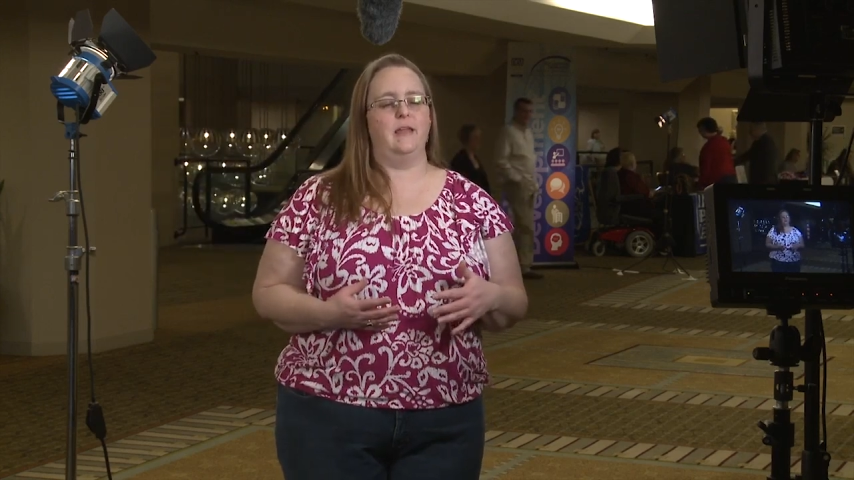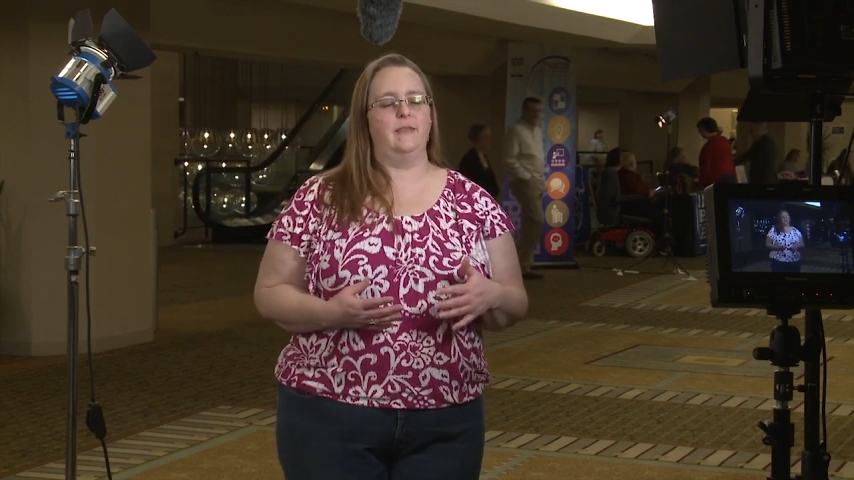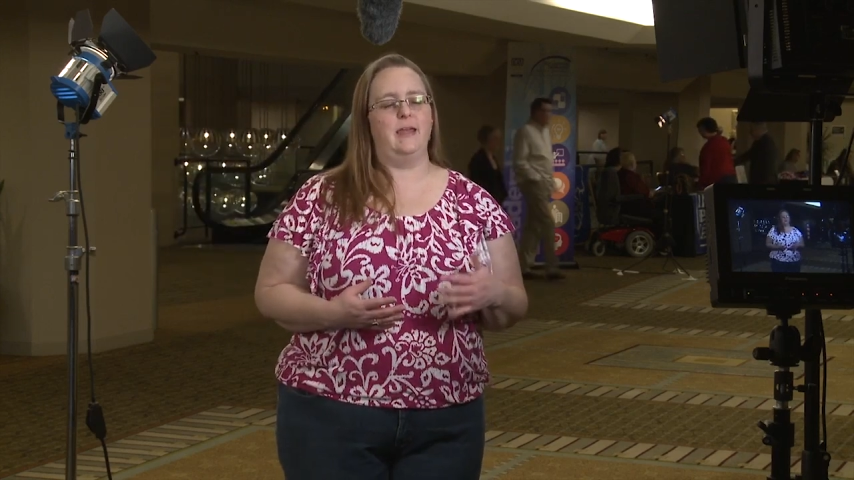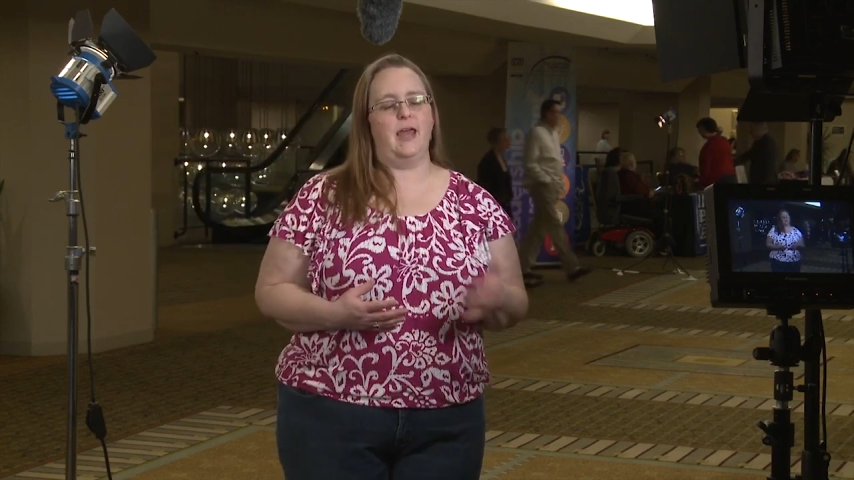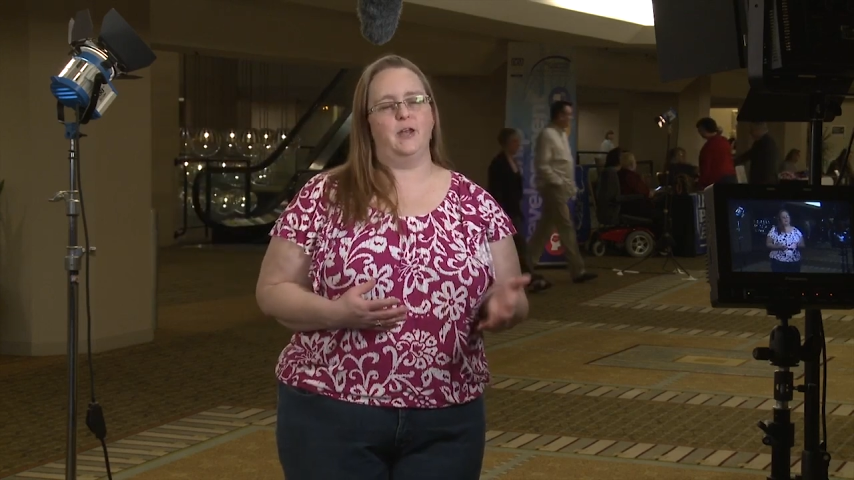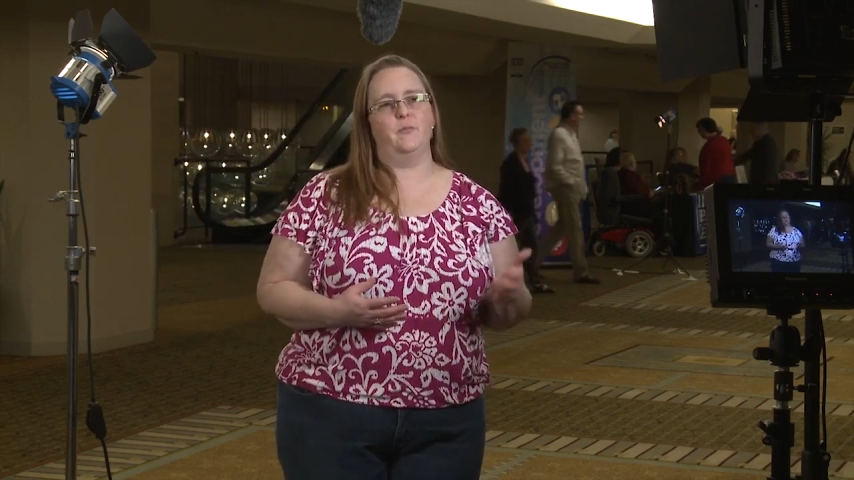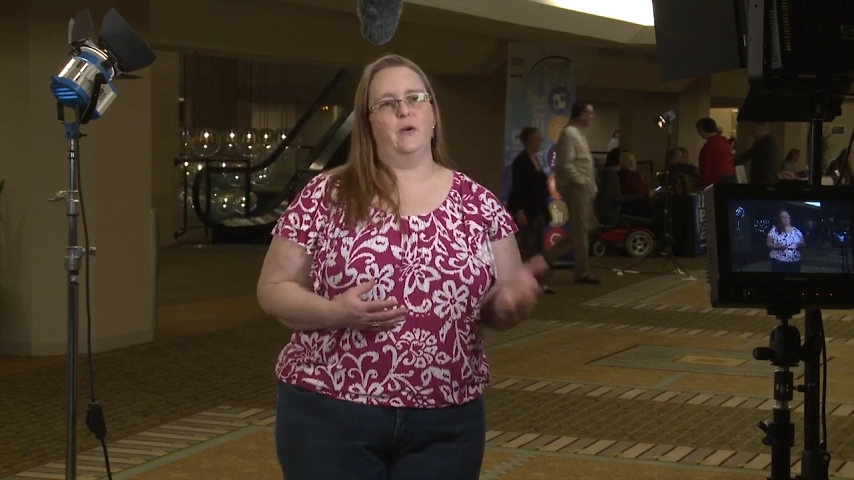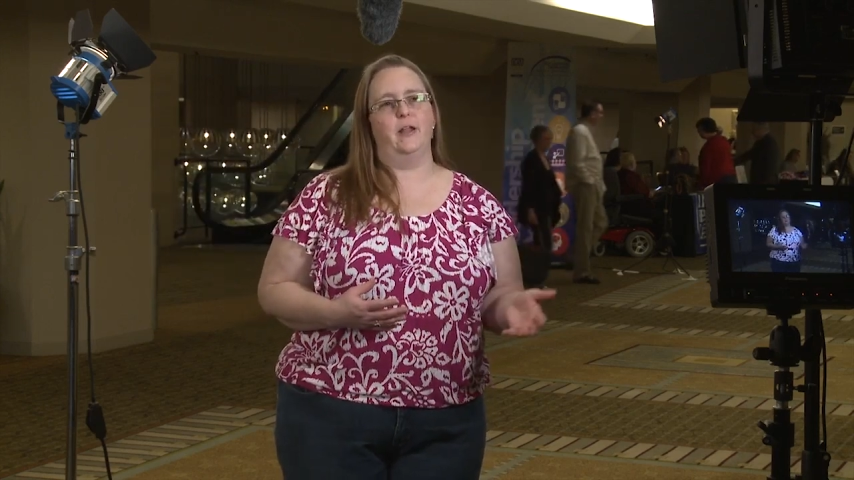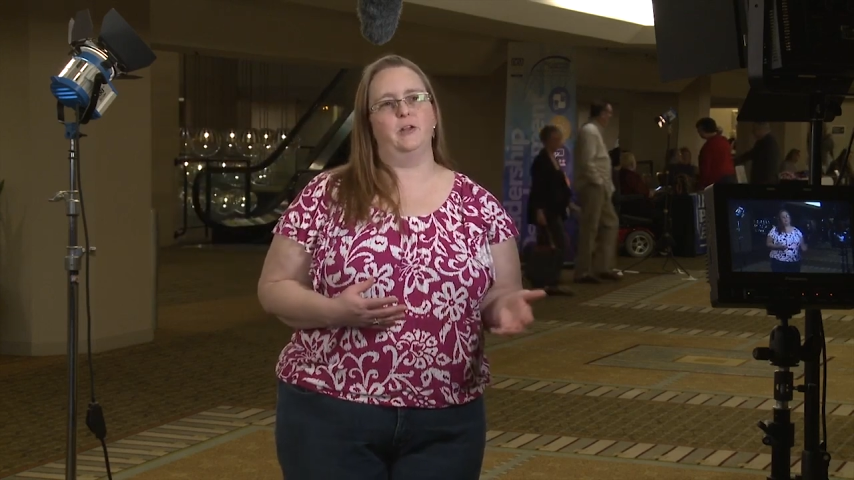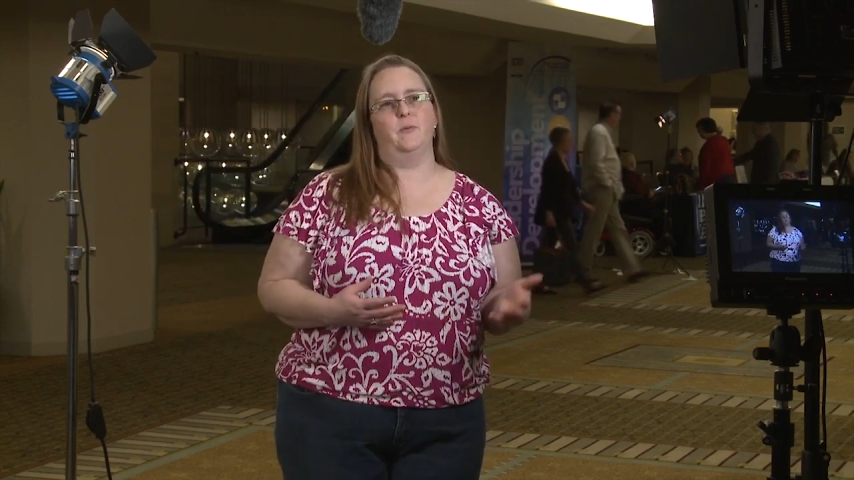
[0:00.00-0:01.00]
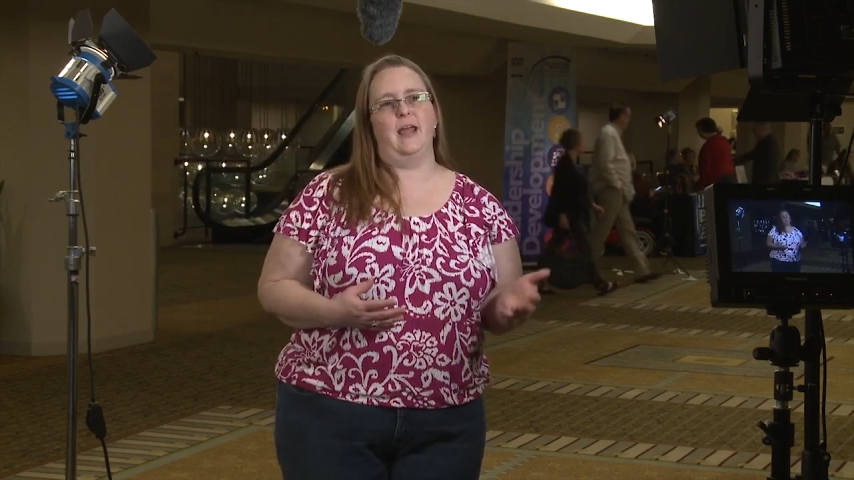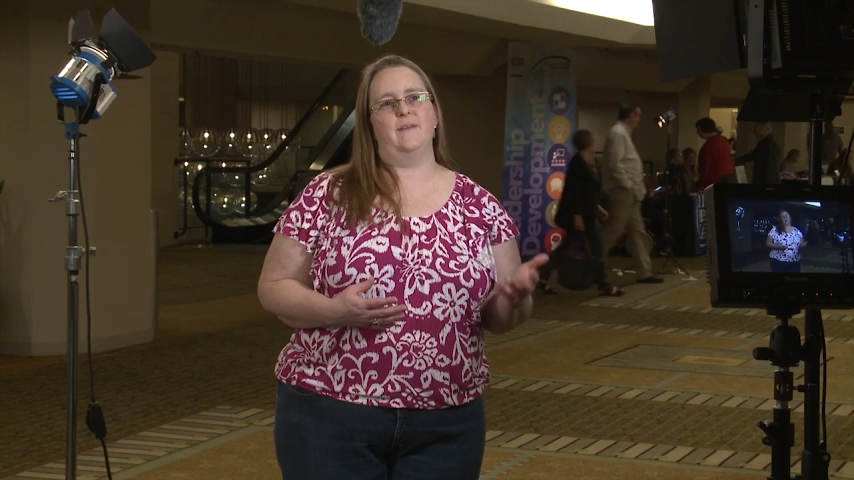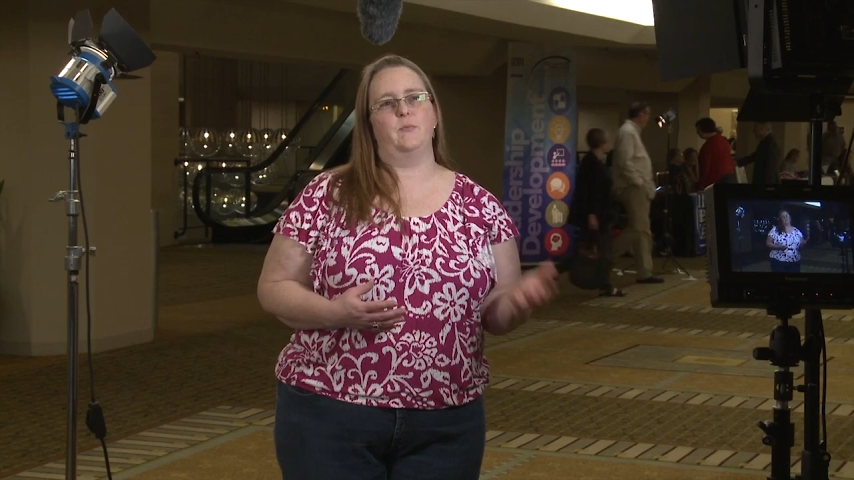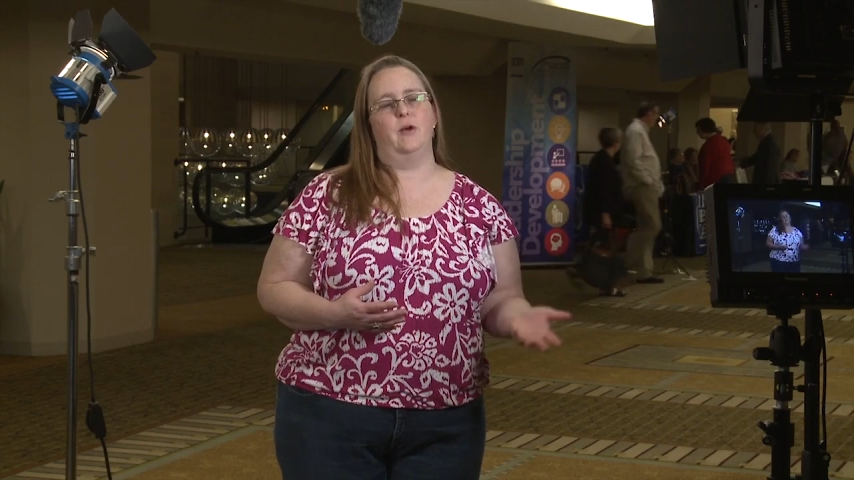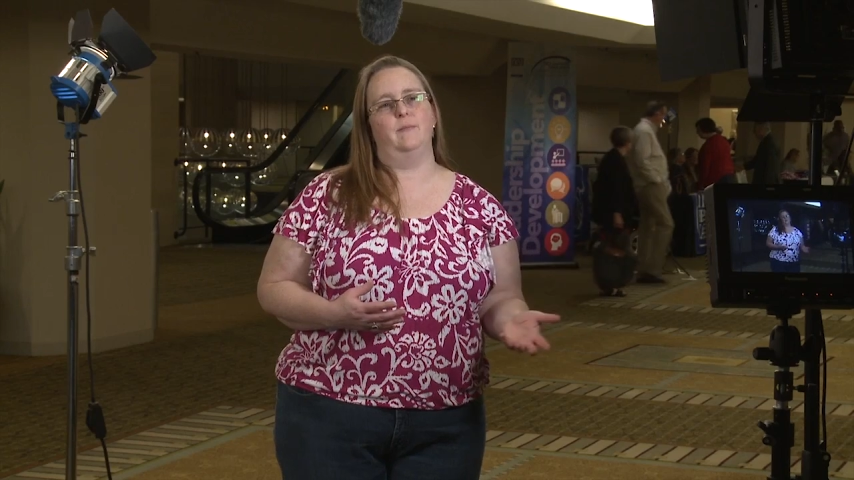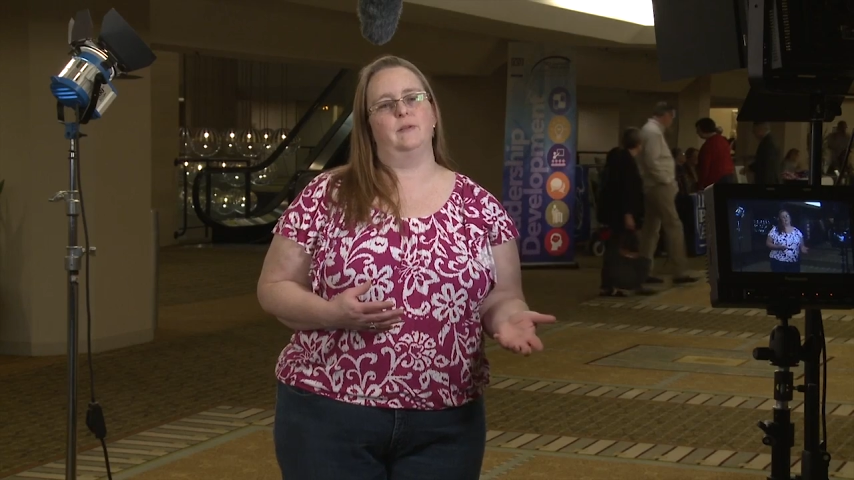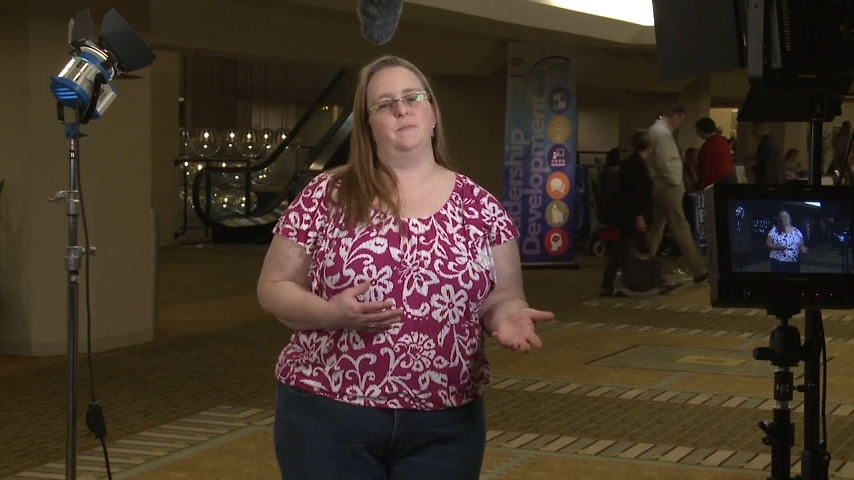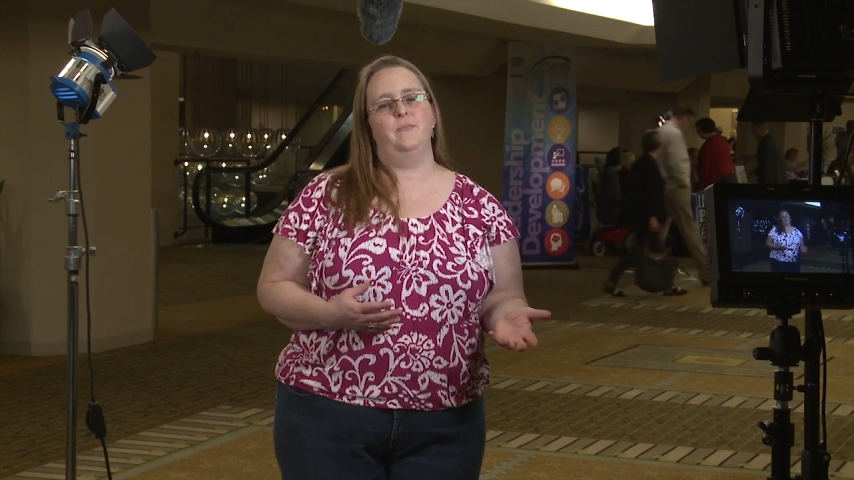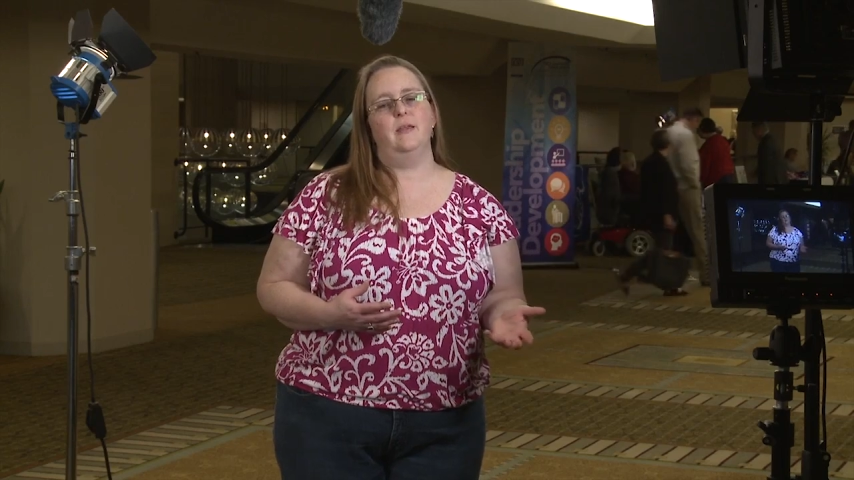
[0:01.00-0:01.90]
in the end product when I have a problem.